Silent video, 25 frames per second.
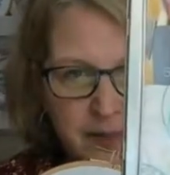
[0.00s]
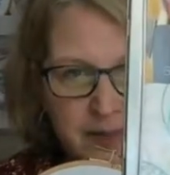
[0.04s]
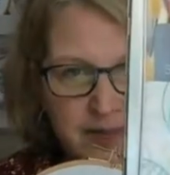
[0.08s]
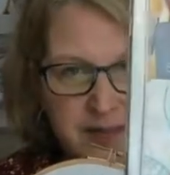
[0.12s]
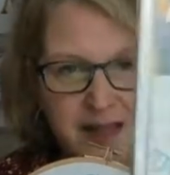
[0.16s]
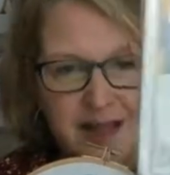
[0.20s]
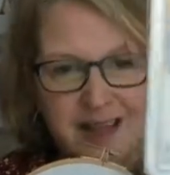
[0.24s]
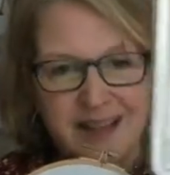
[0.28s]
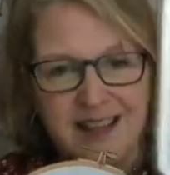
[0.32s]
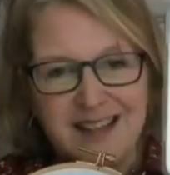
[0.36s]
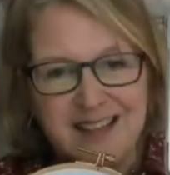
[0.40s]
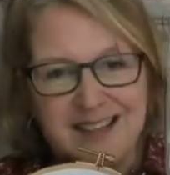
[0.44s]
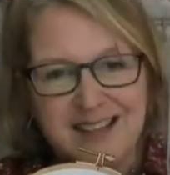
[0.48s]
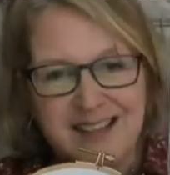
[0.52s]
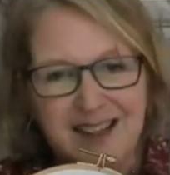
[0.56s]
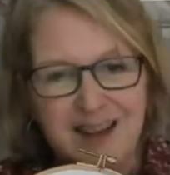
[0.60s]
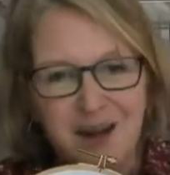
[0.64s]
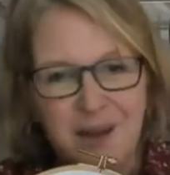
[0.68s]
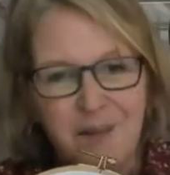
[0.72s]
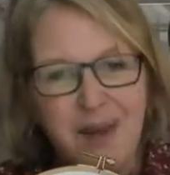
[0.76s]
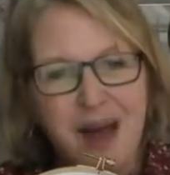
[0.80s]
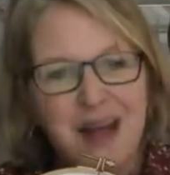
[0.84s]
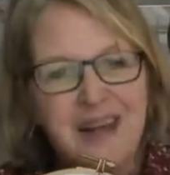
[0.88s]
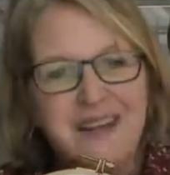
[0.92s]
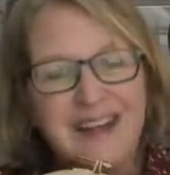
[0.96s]
is
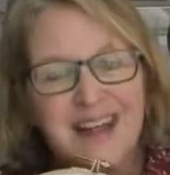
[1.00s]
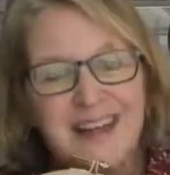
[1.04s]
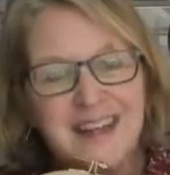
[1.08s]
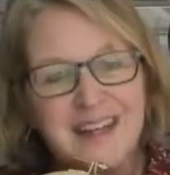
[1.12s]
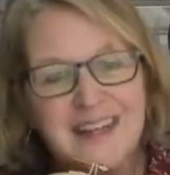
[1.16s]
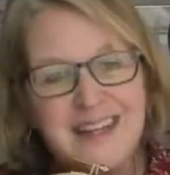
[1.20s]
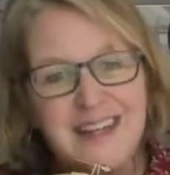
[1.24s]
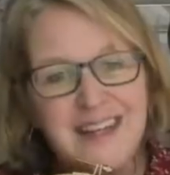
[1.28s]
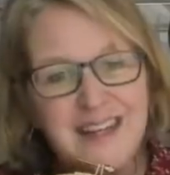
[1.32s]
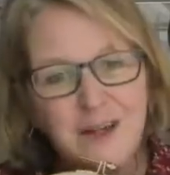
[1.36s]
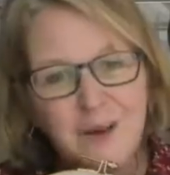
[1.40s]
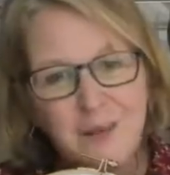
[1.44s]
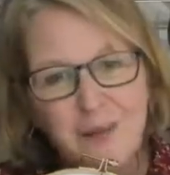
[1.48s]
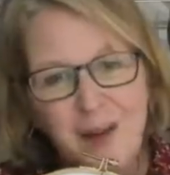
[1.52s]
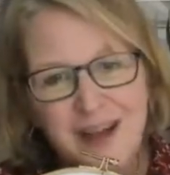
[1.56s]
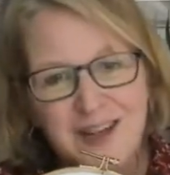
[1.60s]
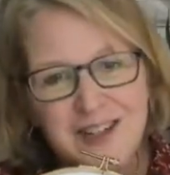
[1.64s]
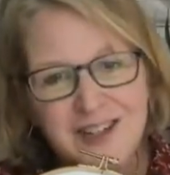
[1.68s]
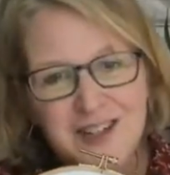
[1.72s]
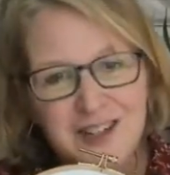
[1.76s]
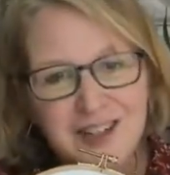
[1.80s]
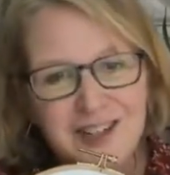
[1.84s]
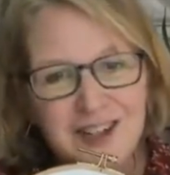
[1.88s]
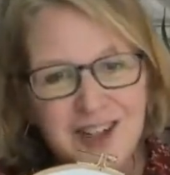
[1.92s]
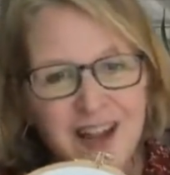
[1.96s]
a magnetic needle
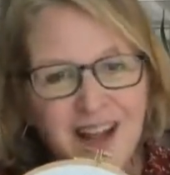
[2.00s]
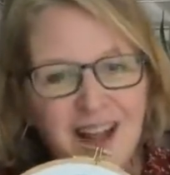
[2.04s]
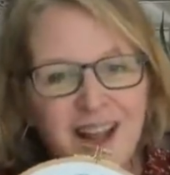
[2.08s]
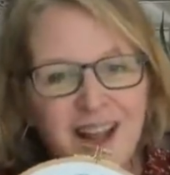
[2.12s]
minder.